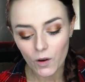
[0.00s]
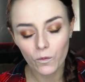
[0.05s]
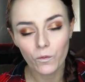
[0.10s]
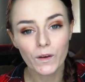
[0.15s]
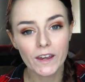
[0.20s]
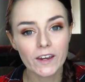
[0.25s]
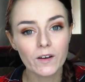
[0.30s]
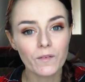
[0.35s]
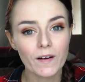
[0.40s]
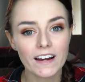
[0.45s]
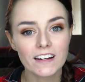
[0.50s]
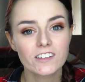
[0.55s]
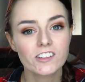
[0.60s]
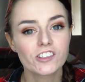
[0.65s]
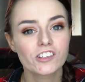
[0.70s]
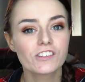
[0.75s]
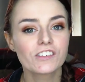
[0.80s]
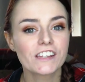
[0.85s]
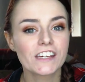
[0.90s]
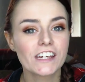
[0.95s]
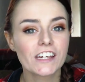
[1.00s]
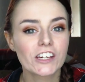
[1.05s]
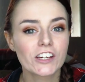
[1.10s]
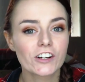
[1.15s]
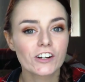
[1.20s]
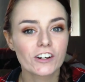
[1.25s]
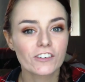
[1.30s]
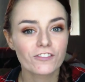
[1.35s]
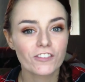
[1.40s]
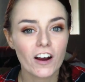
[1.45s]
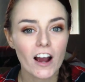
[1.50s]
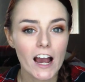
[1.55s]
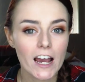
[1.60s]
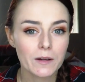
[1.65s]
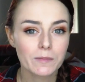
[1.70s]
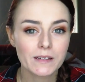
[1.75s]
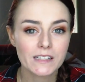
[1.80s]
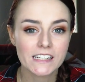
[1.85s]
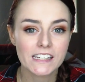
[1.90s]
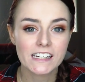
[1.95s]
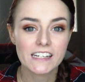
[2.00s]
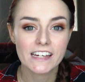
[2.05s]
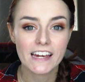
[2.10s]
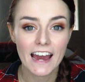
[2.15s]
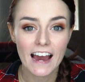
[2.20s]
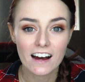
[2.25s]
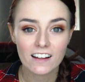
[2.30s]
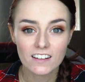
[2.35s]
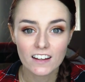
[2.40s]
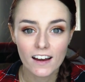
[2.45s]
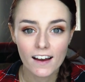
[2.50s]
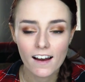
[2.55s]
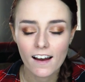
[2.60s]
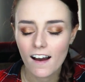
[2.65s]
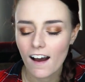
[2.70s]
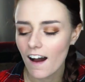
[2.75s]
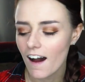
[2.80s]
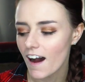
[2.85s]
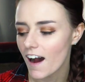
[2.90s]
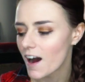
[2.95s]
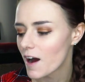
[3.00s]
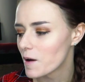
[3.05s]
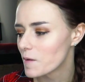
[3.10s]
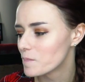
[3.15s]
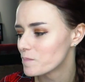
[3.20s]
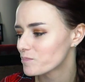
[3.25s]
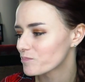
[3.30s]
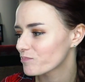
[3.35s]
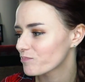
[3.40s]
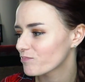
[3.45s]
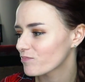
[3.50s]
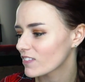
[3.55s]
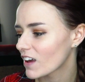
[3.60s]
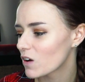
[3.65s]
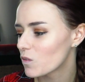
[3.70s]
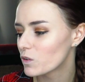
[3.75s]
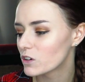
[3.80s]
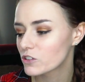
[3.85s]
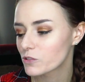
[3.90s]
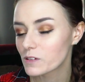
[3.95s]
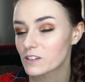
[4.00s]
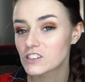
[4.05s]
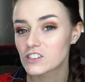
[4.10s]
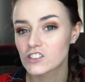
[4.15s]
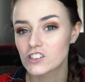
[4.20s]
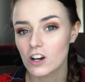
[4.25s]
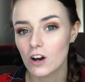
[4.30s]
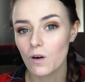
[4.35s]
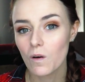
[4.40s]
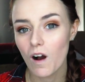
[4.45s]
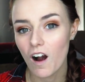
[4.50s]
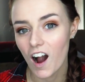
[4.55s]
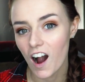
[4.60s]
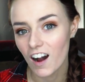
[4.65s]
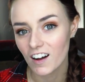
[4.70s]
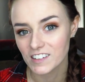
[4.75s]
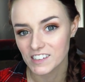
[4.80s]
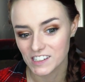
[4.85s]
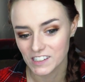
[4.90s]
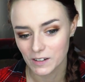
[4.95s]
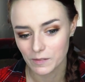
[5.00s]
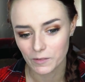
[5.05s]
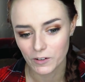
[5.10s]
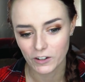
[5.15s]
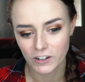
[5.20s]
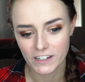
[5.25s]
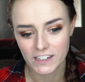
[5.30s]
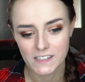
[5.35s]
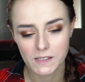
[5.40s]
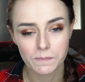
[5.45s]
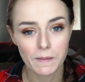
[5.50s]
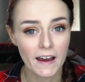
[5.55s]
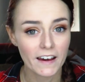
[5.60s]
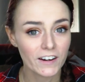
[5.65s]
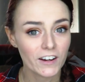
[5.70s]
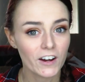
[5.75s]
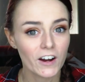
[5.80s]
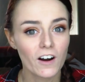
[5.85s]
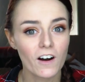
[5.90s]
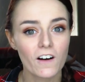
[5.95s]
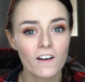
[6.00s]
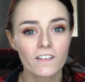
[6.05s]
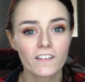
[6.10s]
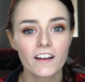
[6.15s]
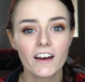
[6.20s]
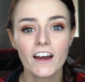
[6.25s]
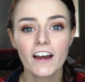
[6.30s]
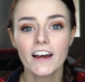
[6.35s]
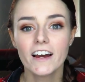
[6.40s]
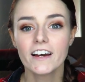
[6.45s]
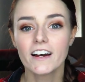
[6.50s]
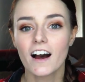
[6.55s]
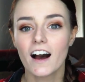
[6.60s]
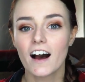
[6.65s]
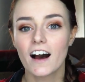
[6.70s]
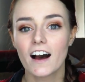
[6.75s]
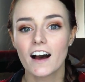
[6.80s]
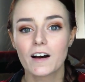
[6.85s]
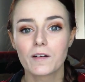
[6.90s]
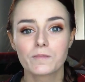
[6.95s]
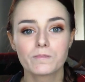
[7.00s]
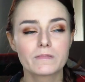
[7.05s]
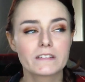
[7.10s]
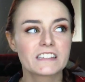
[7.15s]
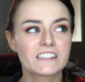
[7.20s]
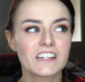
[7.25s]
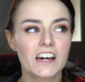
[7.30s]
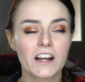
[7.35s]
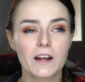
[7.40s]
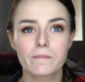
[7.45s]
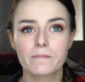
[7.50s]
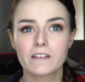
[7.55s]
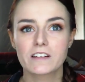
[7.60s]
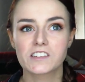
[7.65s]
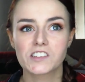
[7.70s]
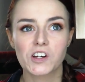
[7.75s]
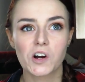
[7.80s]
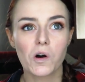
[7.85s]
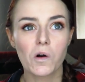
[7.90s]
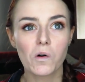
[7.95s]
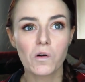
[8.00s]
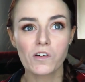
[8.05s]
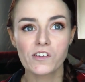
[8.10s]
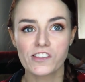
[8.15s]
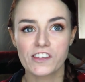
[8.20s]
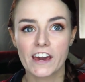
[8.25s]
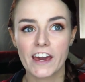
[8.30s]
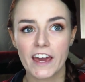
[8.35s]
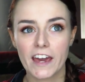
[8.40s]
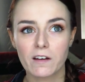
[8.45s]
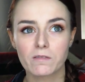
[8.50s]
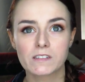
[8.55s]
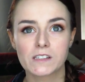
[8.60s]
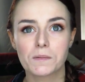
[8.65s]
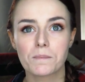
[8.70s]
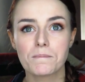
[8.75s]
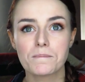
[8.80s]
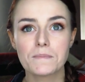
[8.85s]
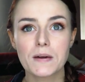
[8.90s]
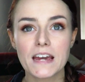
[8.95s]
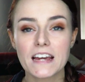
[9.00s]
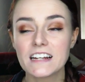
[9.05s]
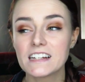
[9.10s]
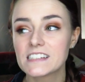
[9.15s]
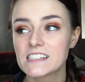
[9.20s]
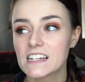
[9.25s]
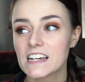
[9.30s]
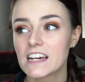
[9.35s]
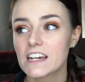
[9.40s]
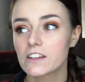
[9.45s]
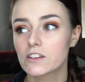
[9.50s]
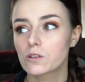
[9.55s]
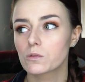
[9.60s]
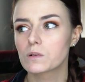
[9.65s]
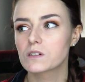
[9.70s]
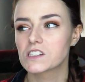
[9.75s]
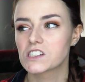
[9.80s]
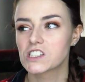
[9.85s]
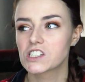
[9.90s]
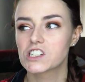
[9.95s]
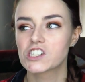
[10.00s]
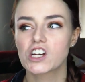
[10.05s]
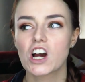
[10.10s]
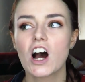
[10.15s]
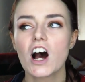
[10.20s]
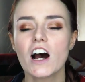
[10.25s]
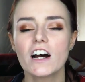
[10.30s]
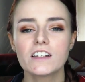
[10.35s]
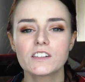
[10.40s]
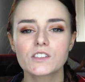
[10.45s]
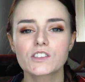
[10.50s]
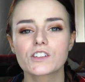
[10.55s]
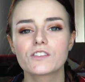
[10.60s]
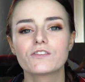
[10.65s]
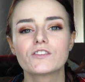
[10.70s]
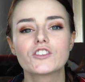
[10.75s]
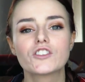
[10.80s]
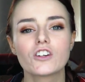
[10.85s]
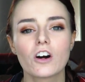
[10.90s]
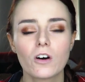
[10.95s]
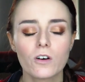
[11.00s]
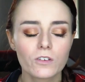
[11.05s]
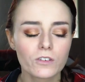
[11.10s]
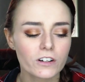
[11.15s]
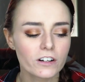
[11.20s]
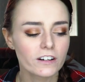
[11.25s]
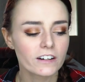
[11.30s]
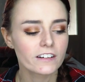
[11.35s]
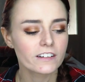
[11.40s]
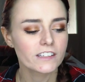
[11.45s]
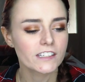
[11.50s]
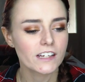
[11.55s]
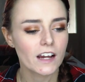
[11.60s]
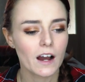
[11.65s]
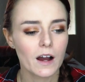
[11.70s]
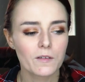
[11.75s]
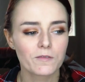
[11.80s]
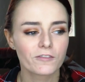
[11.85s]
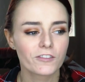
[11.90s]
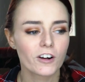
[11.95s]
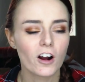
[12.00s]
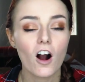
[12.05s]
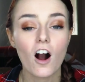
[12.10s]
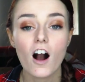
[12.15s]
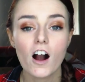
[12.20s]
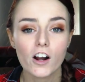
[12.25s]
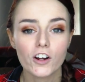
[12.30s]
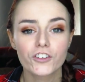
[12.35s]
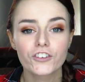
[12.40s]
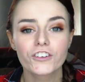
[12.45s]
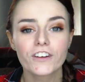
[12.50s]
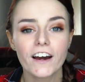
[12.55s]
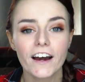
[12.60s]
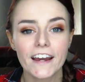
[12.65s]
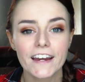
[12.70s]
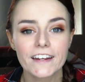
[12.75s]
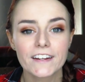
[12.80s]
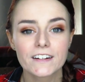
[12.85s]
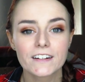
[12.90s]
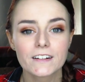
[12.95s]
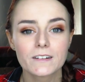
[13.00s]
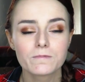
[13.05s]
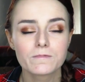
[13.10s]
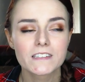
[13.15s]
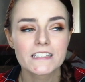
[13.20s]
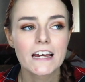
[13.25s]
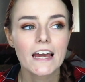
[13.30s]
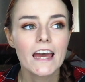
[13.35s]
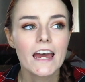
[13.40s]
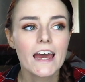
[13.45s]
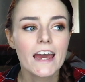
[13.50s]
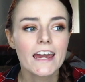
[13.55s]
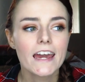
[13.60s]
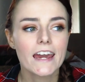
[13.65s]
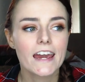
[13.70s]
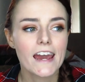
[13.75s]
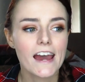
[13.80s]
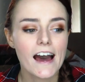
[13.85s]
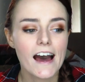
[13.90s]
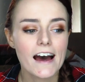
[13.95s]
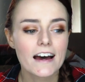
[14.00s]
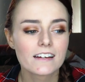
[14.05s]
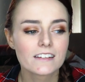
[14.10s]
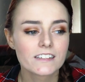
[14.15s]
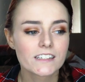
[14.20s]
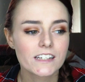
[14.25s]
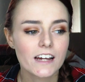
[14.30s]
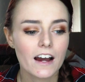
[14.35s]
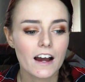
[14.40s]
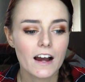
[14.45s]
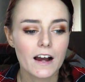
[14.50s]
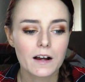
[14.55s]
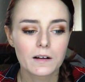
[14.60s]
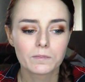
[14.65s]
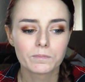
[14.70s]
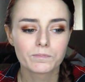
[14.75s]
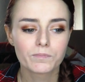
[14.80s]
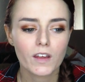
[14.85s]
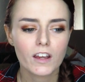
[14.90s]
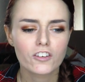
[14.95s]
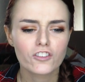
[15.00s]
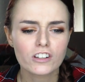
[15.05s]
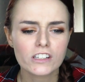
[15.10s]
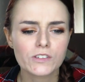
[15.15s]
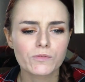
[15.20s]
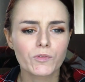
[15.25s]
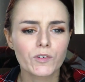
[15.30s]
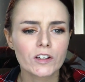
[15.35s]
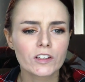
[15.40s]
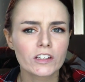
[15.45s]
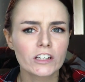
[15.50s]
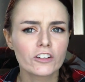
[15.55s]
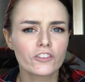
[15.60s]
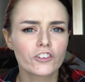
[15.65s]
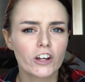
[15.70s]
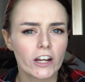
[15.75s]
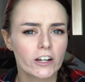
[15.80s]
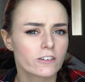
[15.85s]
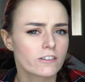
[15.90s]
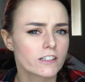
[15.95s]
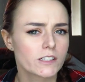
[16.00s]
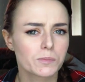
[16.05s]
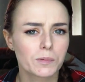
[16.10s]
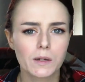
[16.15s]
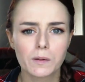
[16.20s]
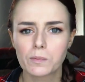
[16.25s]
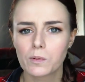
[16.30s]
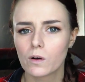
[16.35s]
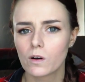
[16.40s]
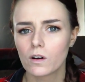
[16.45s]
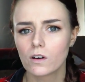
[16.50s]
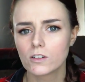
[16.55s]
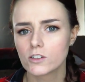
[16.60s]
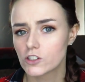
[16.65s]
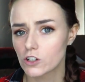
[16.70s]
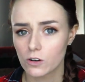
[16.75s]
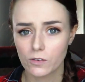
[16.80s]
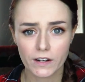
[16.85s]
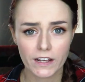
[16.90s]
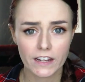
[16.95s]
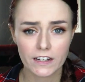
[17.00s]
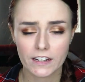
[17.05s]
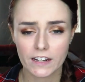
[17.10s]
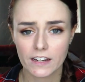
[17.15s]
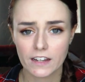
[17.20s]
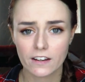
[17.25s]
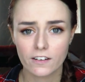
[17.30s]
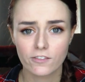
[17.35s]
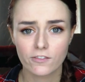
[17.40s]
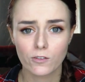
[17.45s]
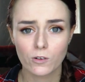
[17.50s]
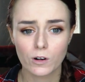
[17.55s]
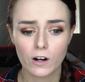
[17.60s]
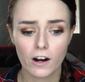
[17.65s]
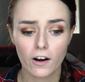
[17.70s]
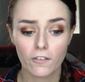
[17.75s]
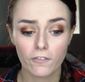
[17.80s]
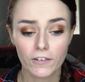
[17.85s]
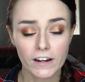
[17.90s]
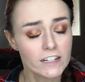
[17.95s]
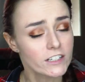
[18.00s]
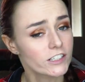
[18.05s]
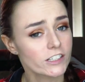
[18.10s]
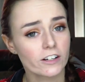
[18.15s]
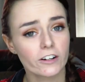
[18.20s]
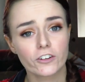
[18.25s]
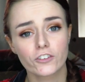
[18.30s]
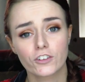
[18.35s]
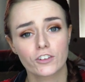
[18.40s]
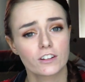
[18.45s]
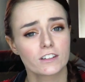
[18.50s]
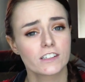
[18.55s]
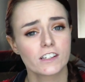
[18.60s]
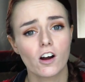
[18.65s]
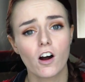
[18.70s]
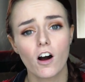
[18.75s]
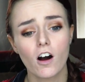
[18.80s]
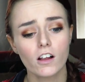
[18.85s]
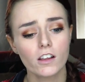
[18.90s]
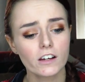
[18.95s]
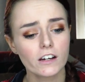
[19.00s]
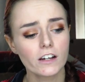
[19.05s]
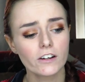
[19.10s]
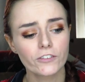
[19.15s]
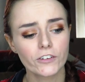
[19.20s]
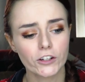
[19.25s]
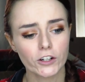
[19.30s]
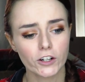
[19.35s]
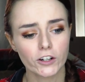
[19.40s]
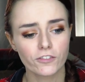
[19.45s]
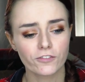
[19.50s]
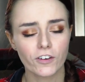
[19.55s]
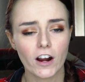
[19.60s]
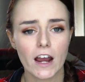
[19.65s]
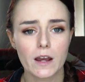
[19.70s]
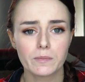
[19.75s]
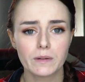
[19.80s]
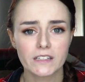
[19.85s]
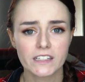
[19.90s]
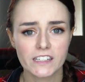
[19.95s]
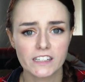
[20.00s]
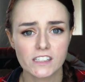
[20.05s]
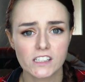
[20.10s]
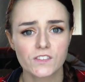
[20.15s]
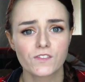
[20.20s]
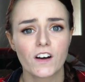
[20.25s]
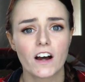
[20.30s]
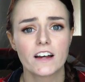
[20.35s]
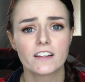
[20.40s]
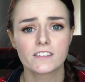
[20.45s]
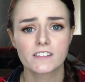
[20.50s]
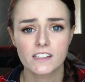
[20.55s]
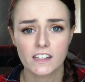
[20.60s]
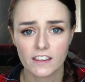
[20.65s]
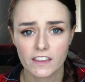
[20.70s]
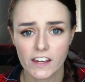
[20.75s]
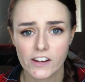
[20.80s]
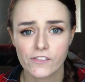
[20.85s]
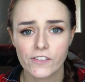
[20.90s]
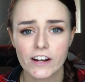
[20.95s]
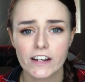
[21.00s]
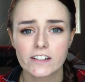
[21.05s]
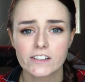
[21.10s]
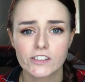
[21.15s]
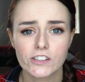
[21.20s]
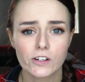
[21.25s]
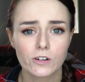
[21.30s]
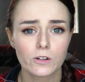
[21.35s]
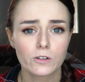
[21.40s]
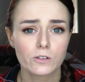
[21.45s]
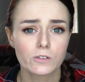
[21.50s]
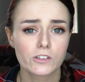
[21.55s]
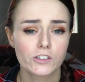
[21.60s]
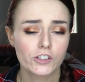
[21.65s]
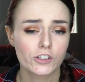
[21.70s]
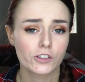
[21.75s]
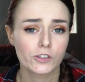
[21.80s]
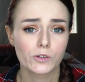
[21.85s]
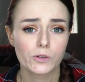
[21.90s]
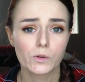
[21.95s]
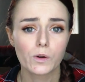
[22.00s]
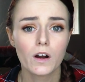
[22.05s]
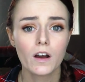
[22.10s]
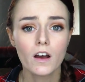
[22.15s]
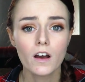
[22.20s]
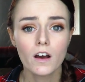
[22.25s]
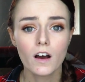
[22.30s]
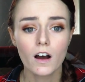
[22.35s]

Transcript: We went to the Cure for IBD Gala, um, which was so awesome. Chris Petticone uh, set up this whole thing. It was amazing. There was tons of donors um, for auction items and um, just really generous people donating for research because all of Cure for IBD's funds that they raise goes to